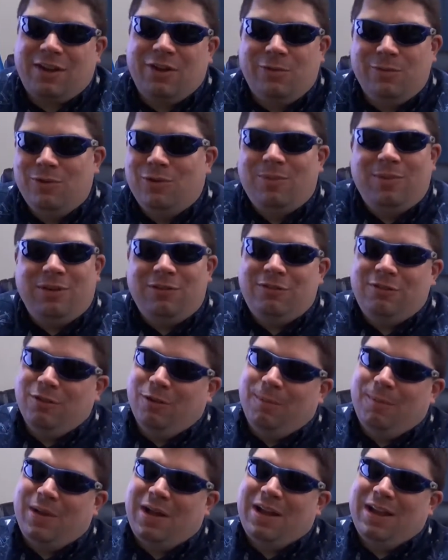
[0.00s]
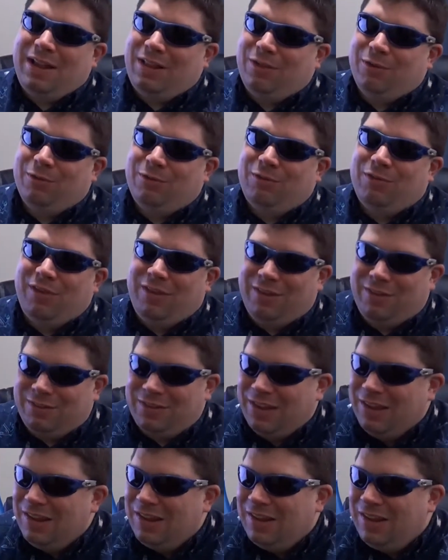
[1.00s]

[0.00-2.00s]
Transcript: I hope nobody's still buying those things.